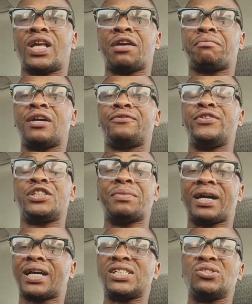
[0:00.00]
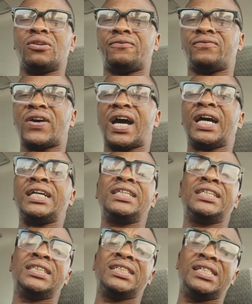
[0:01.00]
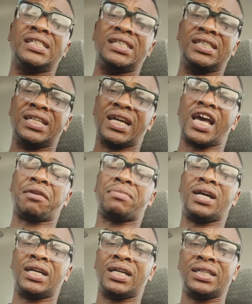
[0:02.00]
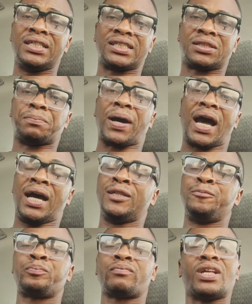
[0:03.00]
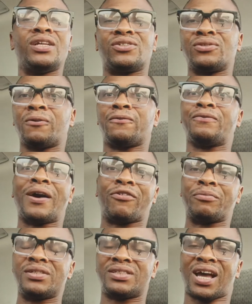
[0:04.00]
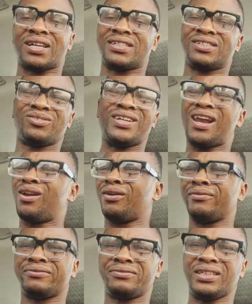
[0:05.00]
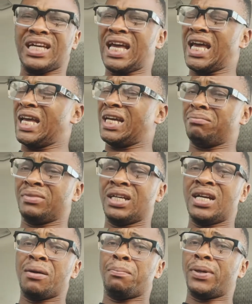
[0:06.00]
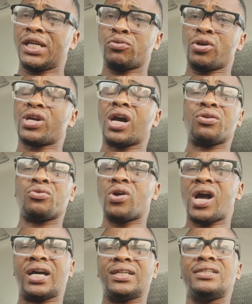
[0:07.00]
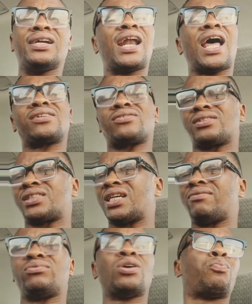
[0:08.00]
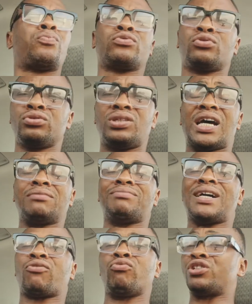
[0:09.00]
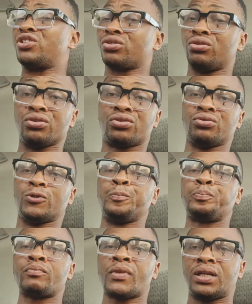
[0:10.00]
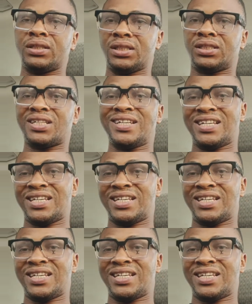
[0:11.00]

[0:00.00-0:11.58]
Epe Fish Market is not far. The Epe Spa is not far from this axis. So there are a lot of places where you can go and relax yourself. A good landmark which is close to this